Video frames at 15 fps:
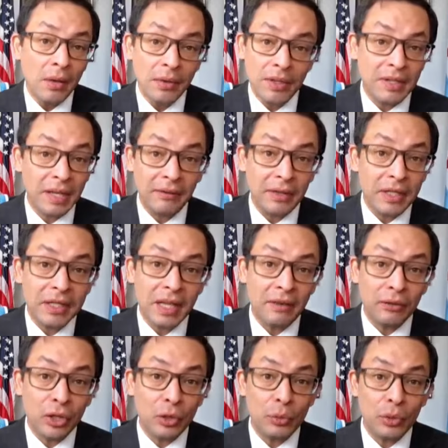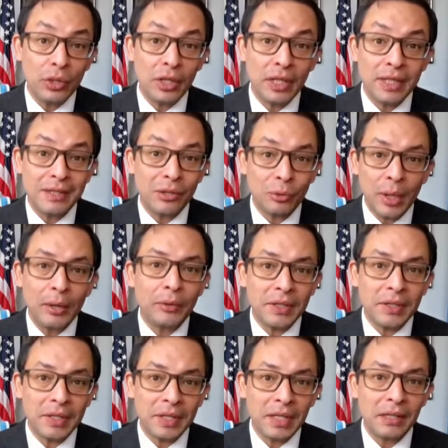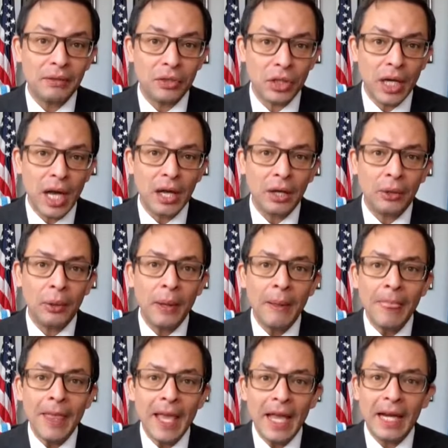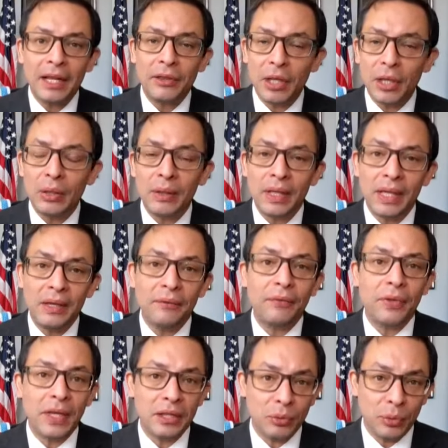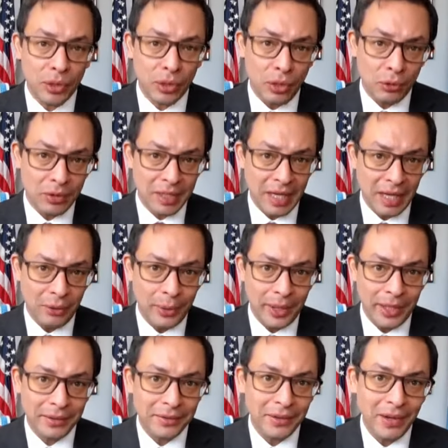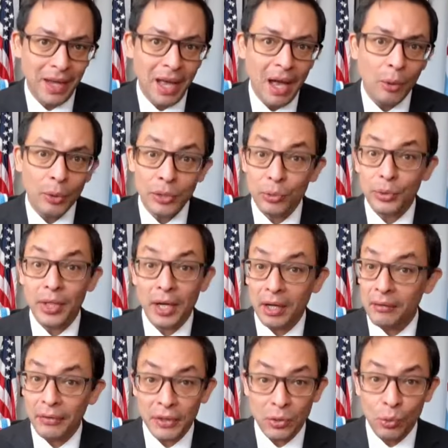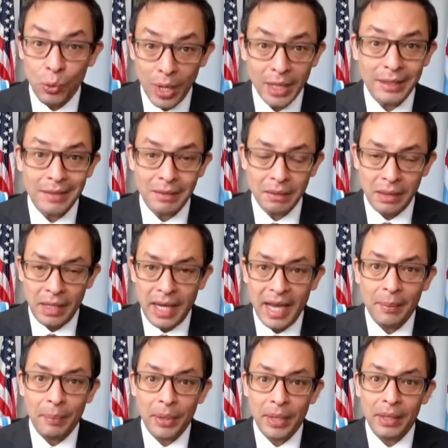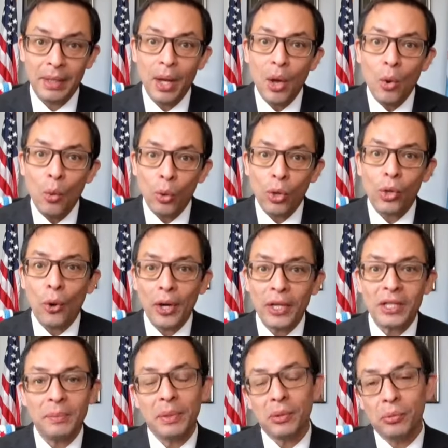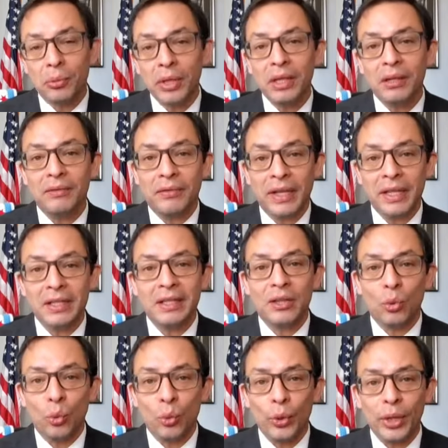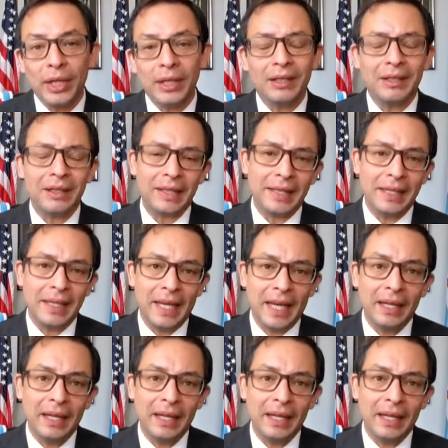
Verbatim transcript: 77 communities throughout the city of Chicago. And I think if things were to go sideways, which none of us want to see happen, we're going to be reinventing the wheel again.